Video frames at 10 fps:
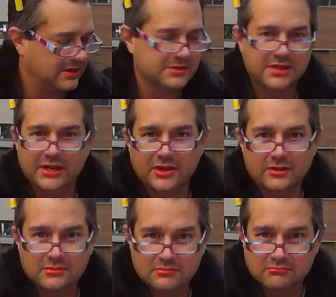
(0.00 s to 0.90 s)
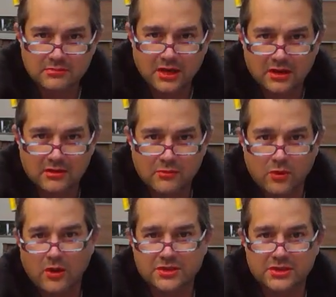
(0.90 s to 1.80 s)
Side note,
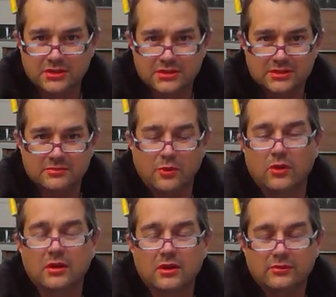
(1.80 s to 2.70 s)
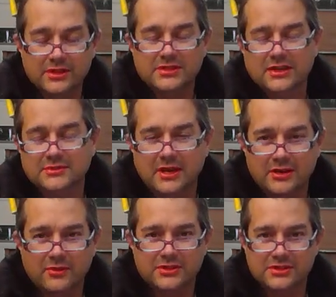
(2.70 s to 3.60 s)
more Riesling is
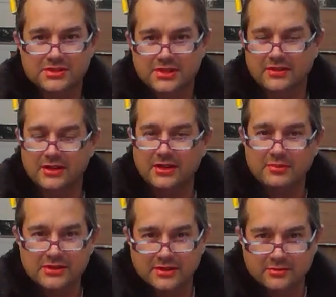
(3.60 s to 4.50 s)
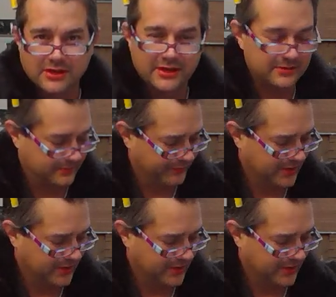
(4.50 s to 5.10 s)
made in Washington State than any place on the planet.